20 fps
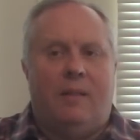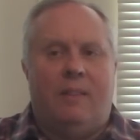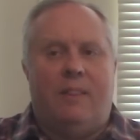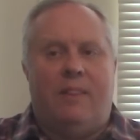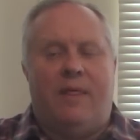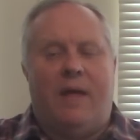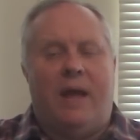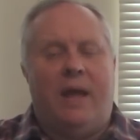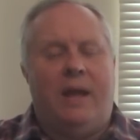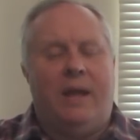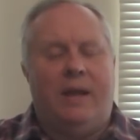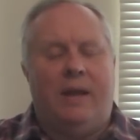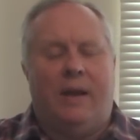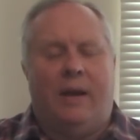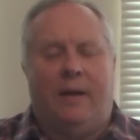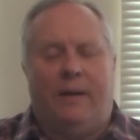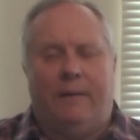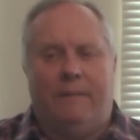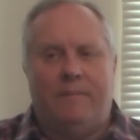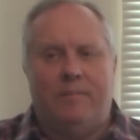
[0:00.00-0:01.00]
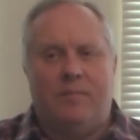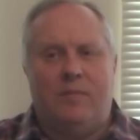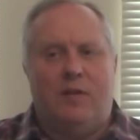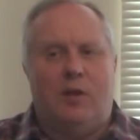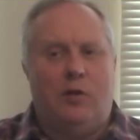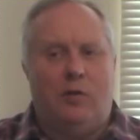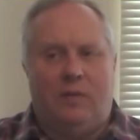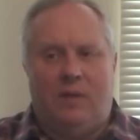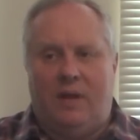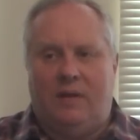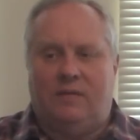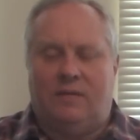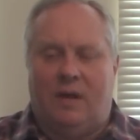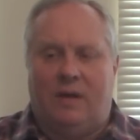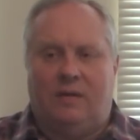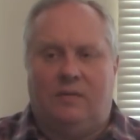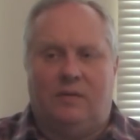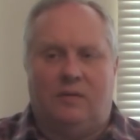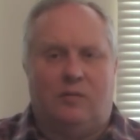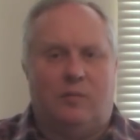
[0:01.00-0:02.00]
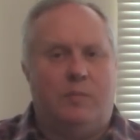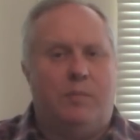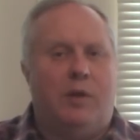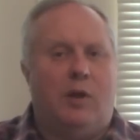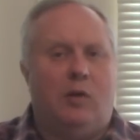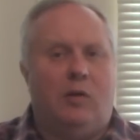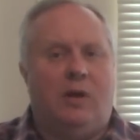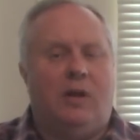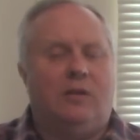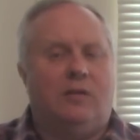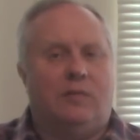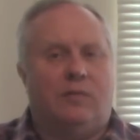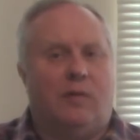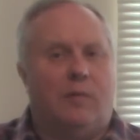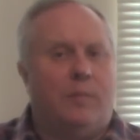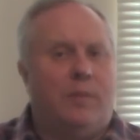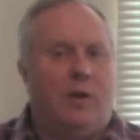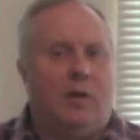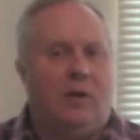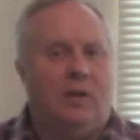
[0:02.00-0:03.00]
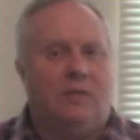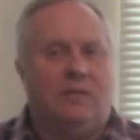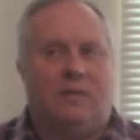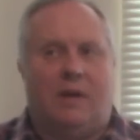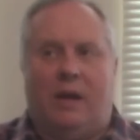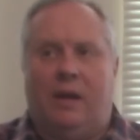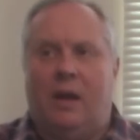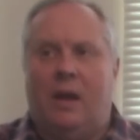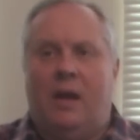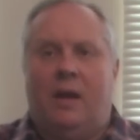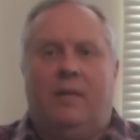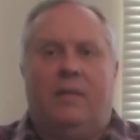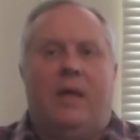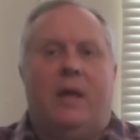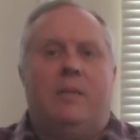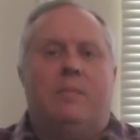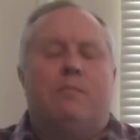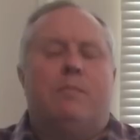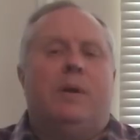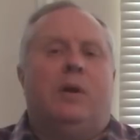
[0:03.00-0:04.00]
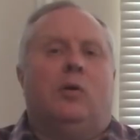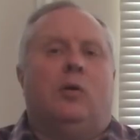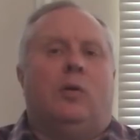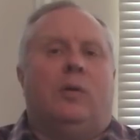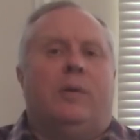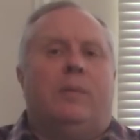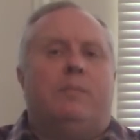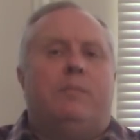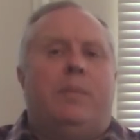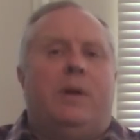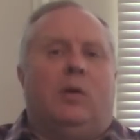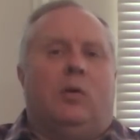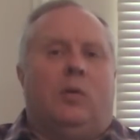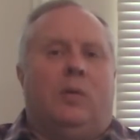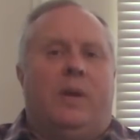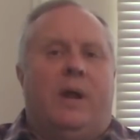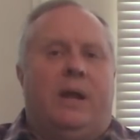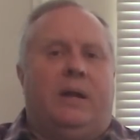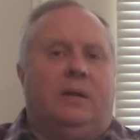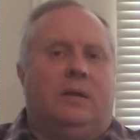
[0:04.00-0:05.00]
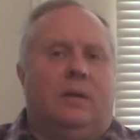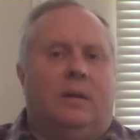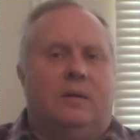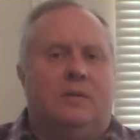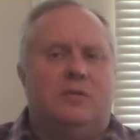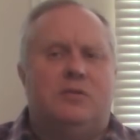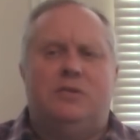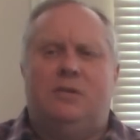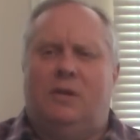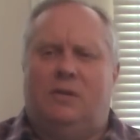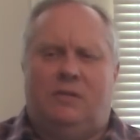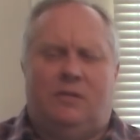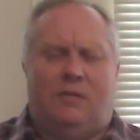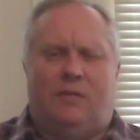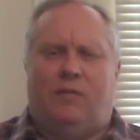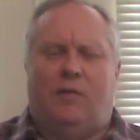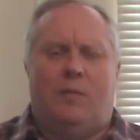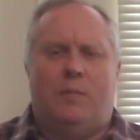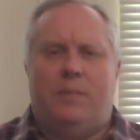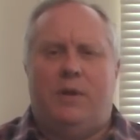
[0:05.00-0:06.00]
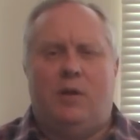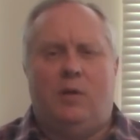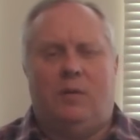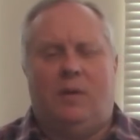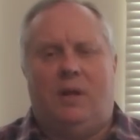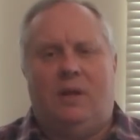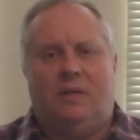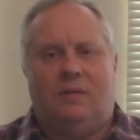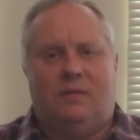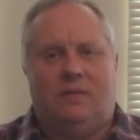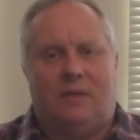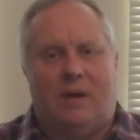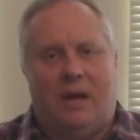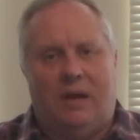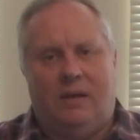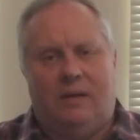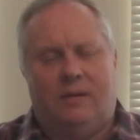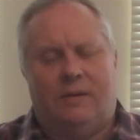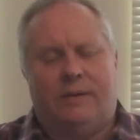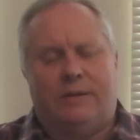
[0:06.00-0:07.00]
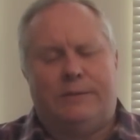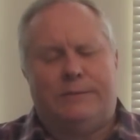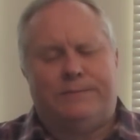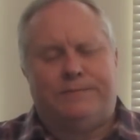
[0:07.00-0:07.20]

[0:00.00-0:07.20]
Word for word: They uh, do these things. It's beauty's for beauty's sake. They build a building just for beauty's sake.